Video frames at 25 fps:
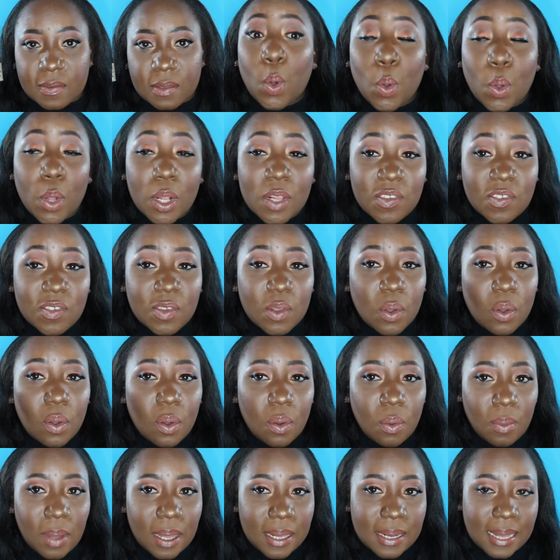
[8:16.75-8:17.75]
Also,
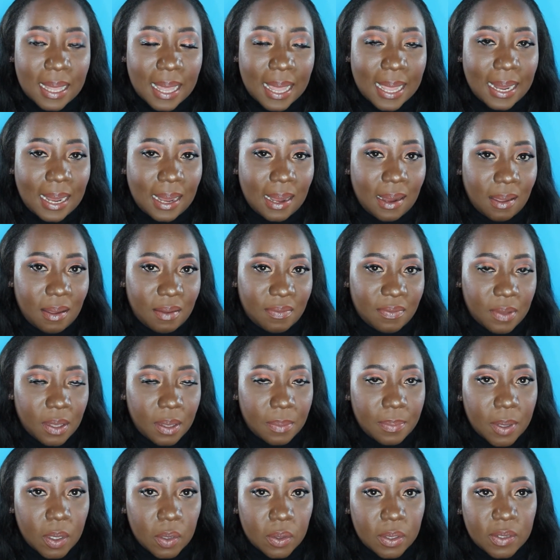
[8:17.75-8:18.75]
what I love
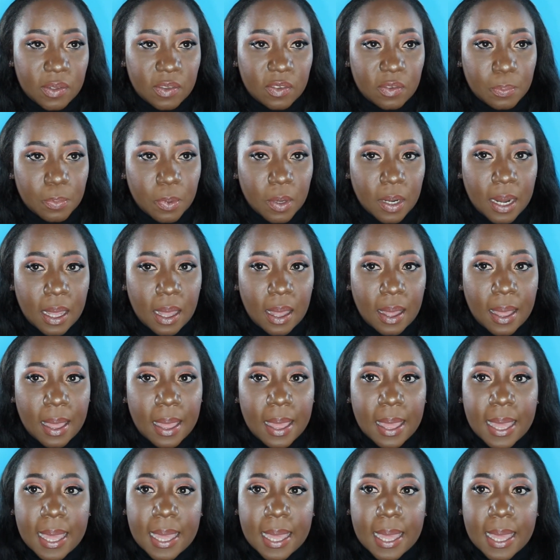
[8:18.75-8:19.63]
about this product